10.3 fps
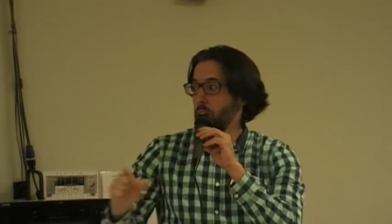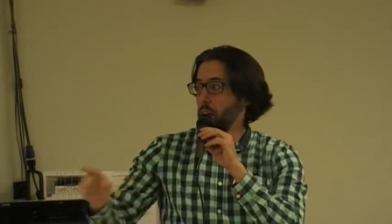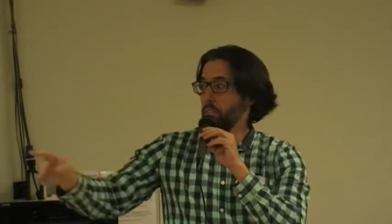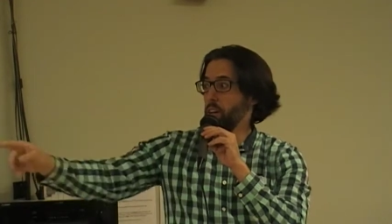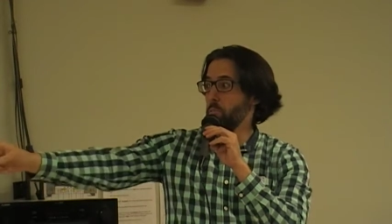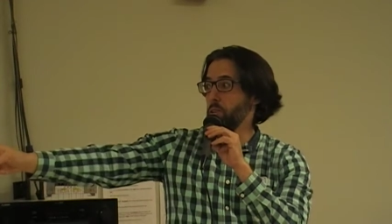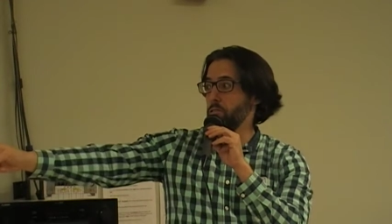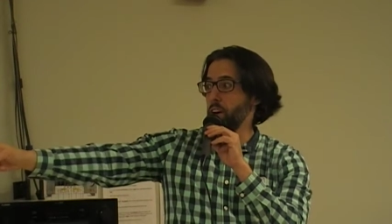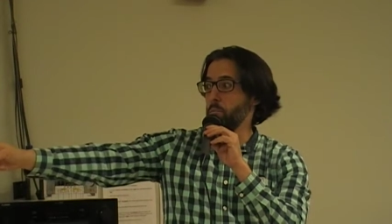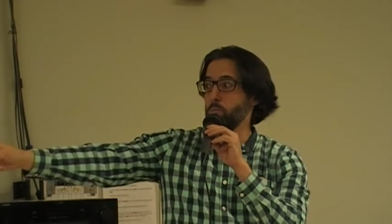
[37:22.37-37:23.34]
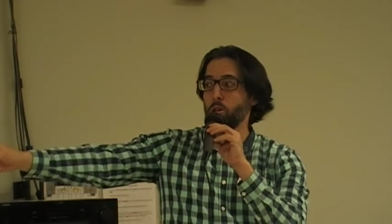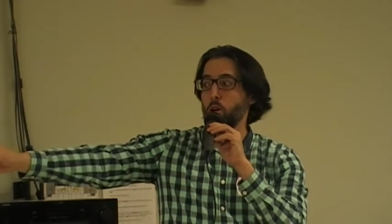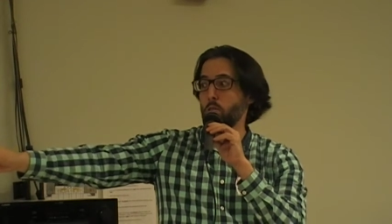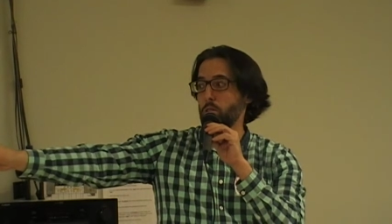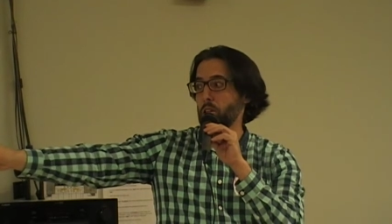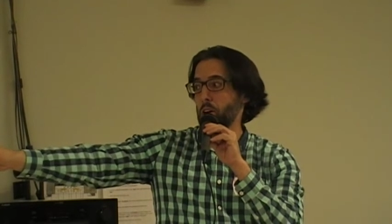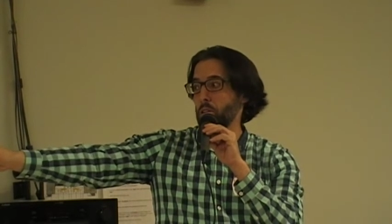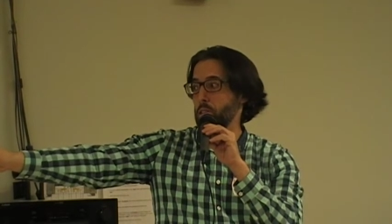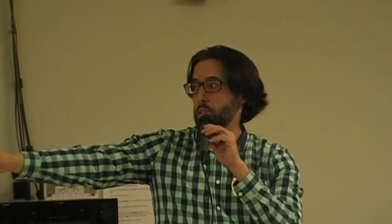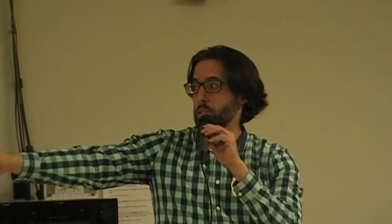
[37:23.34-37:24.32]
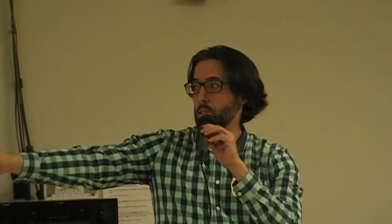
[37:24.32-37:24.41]
I've got a big fat book over there
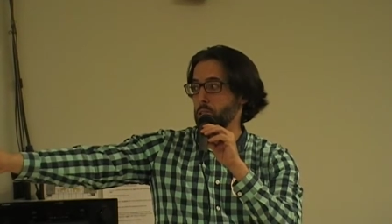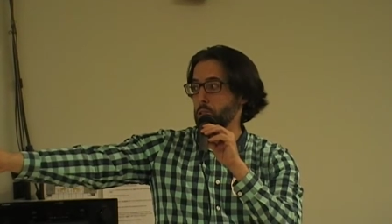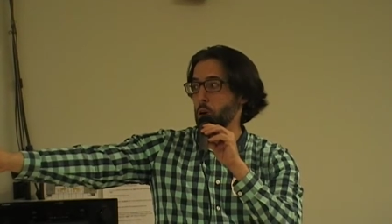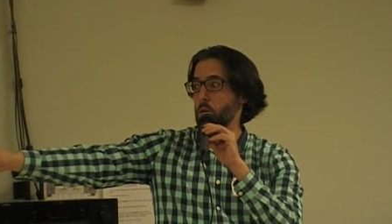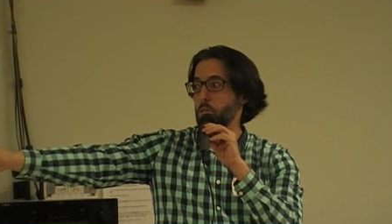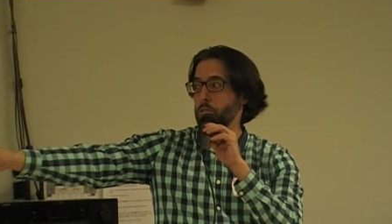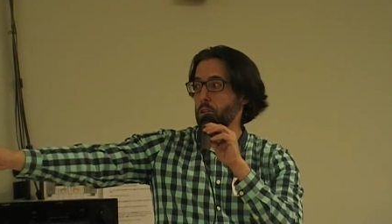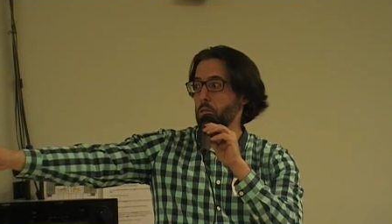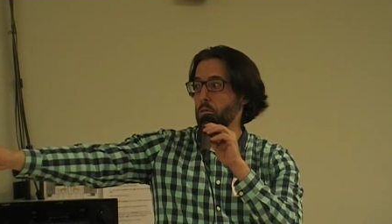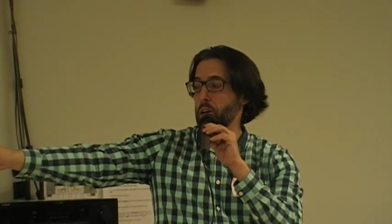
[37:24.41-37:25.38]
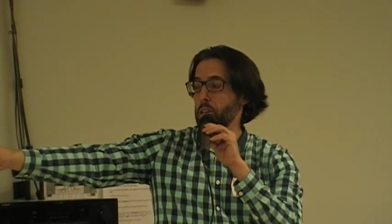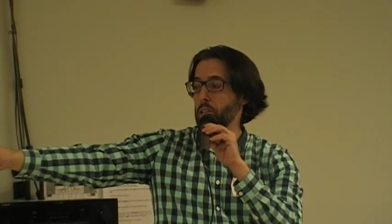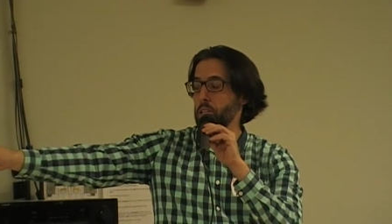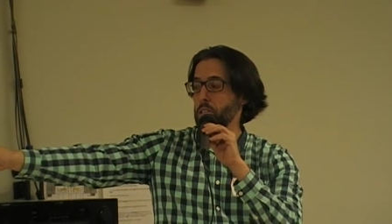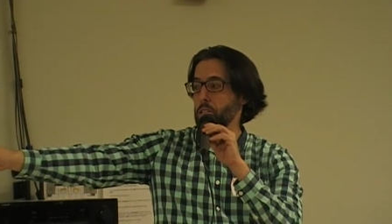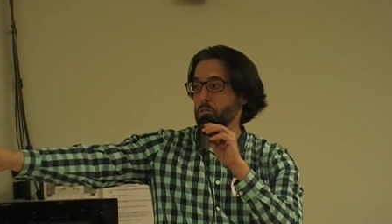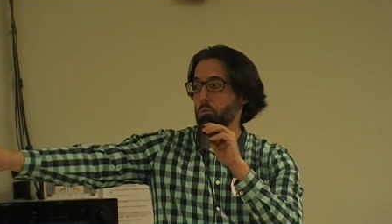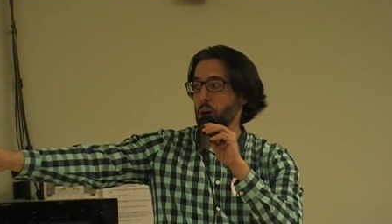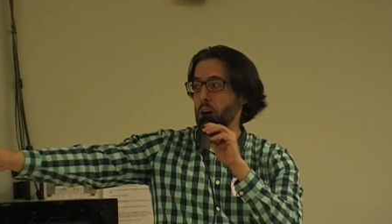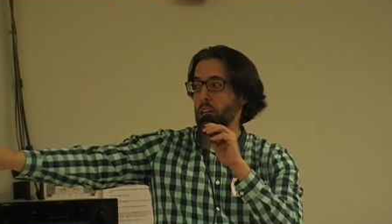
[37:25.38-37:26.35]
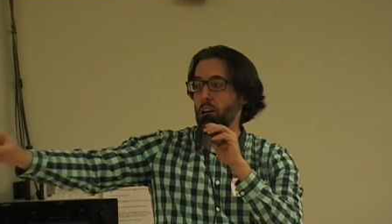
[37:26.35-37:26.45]
that's the Code of Federal Regulations for
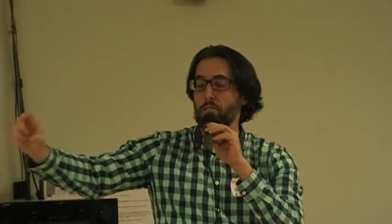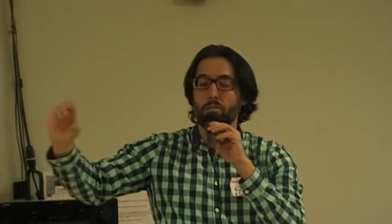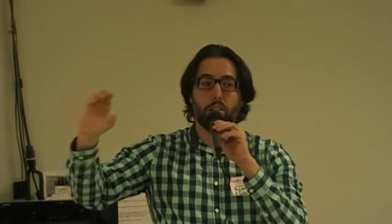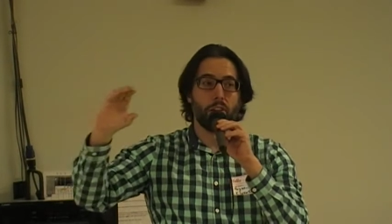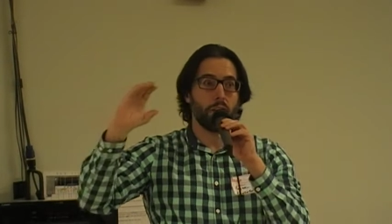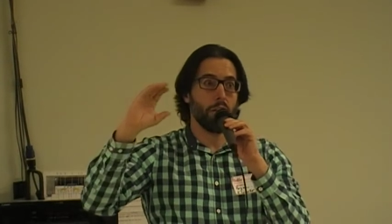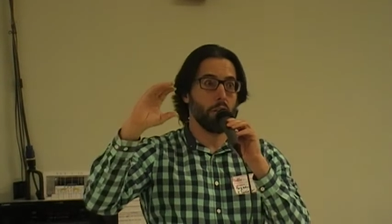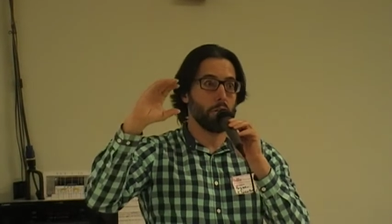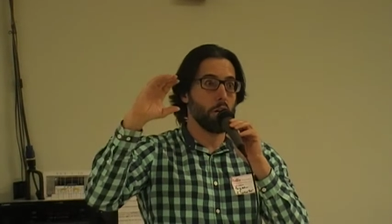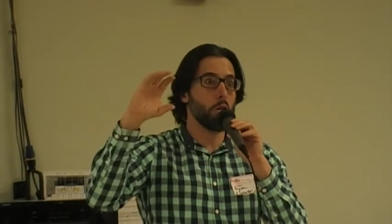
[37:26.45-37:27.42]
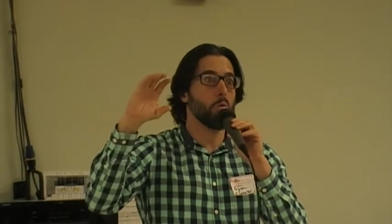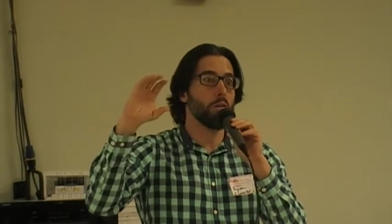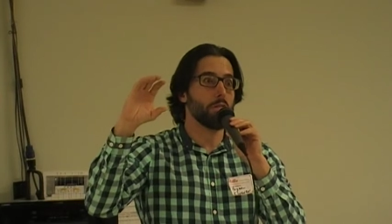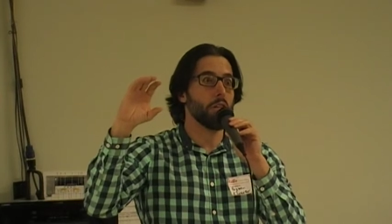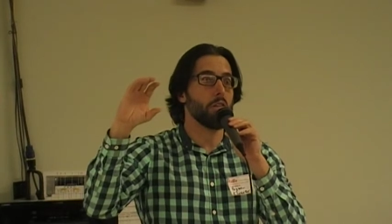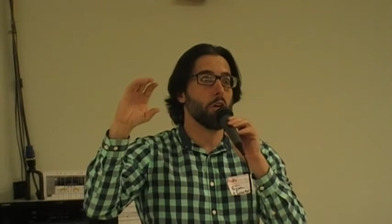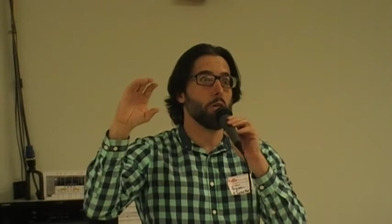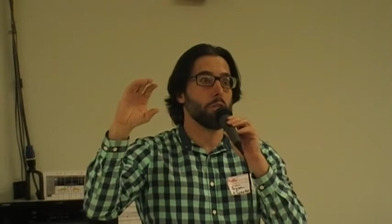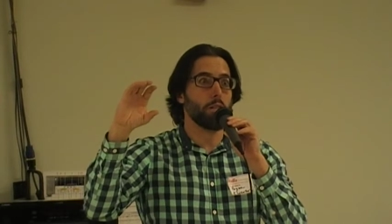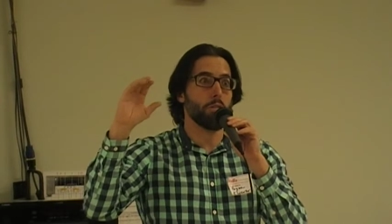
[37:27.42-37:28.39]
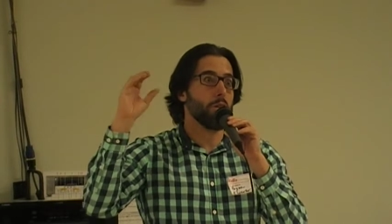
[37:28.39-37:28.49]
Wildlife, and, and there's other ones in there. It's
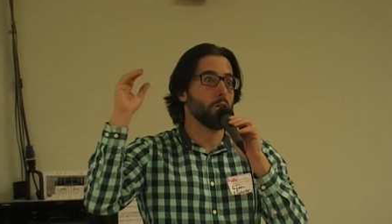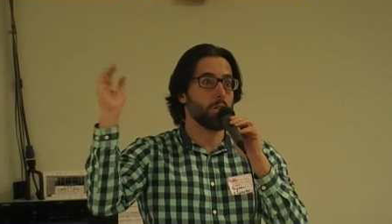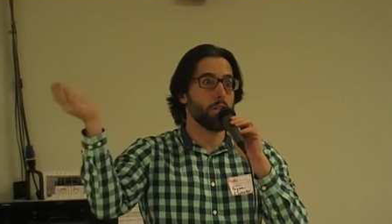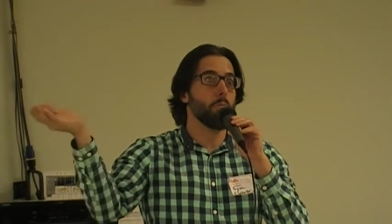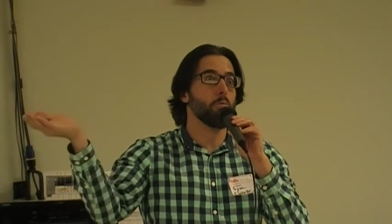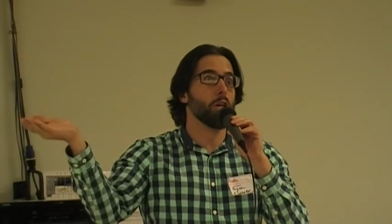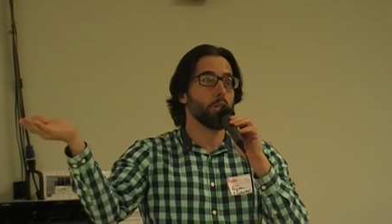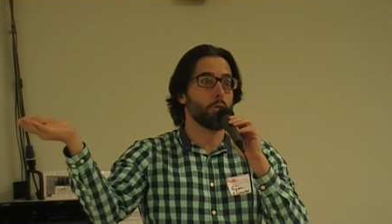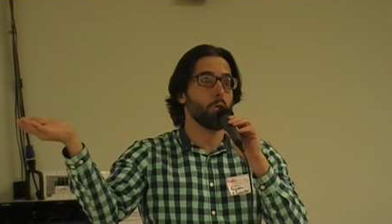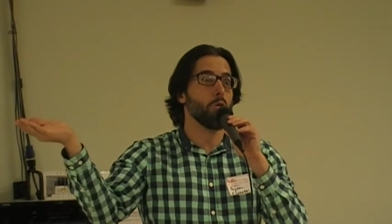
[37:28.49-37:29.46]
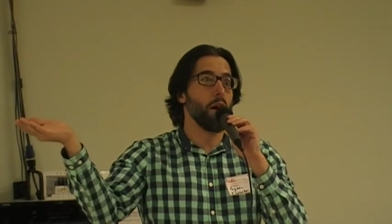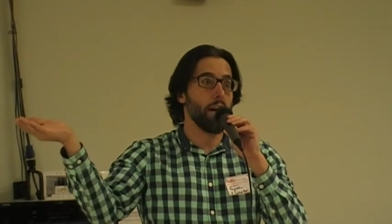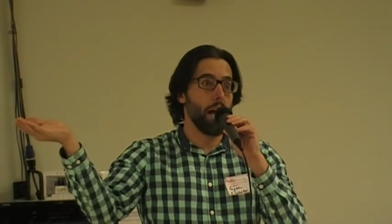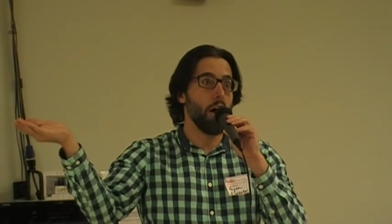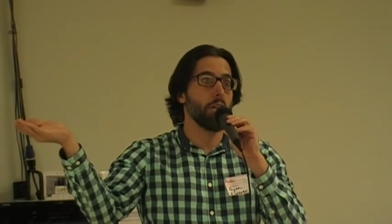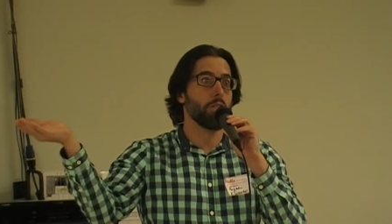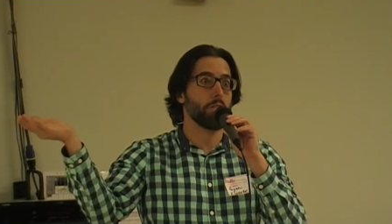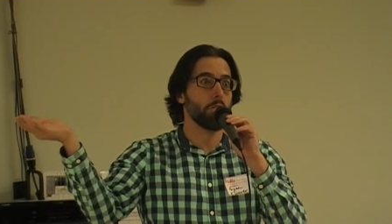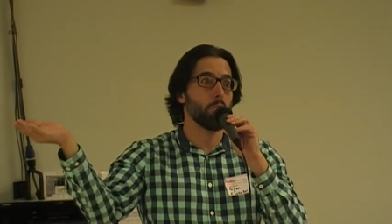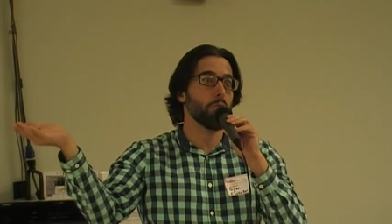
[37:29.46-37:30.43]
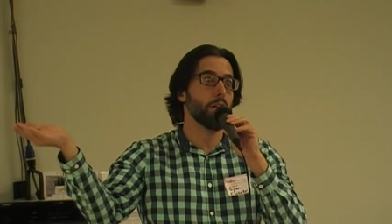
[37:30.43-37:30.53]
like there's a depredation order right now that's still
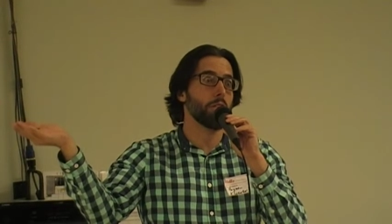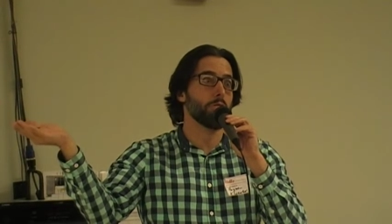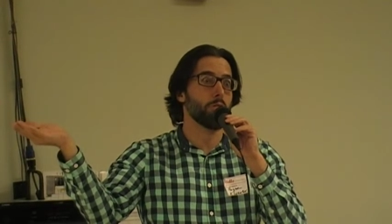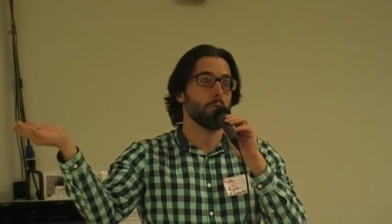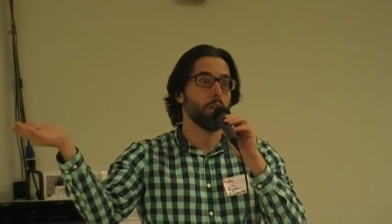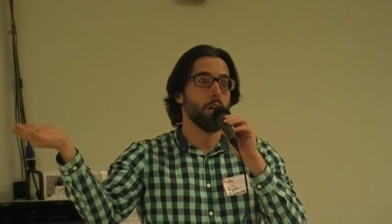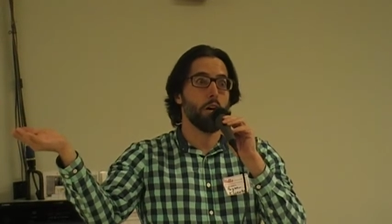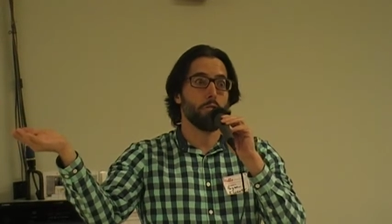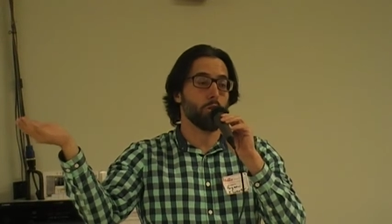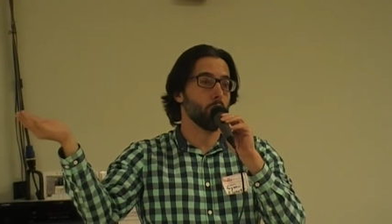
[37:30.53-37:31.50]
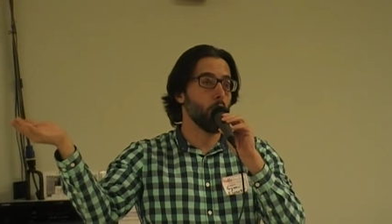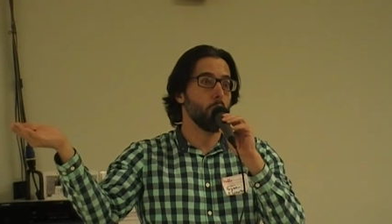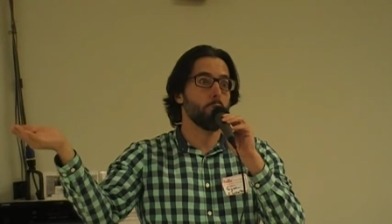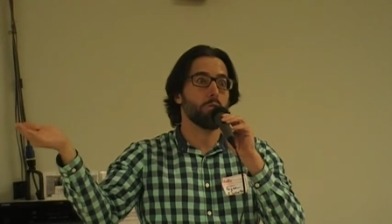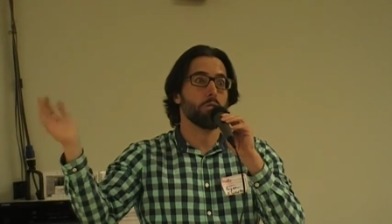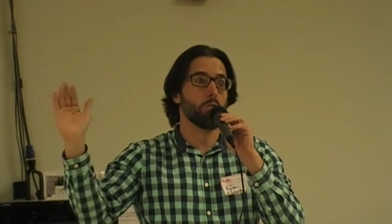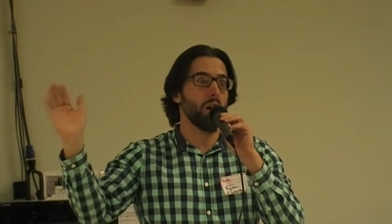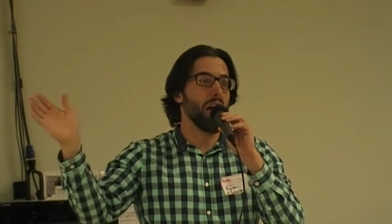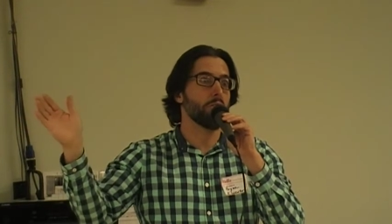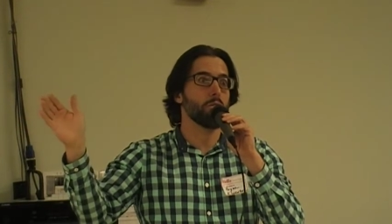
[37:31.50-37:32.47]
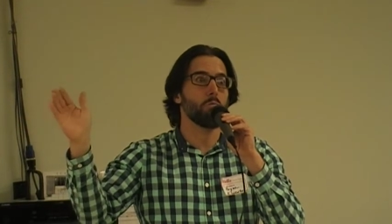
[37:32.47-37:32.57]
in place for, for crows,
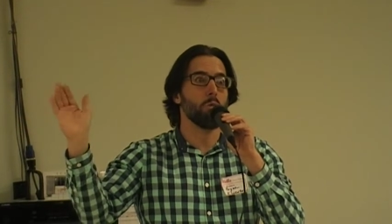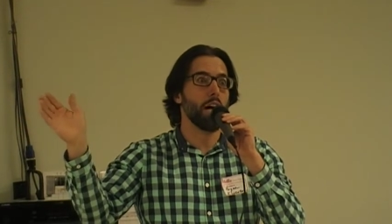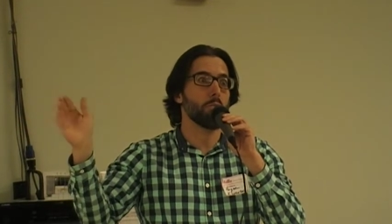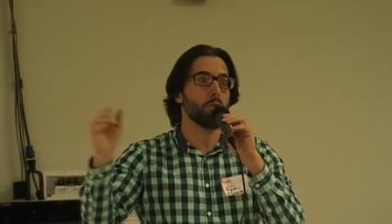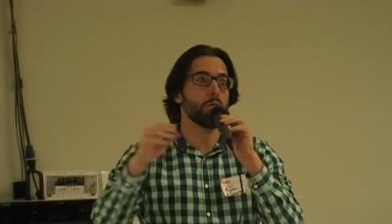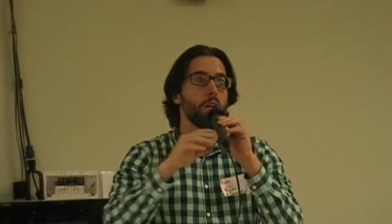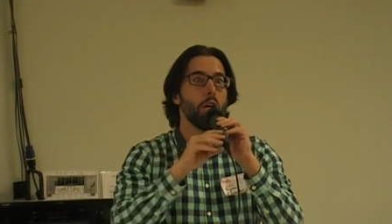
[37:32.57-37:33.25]
grackles, and blackbirds.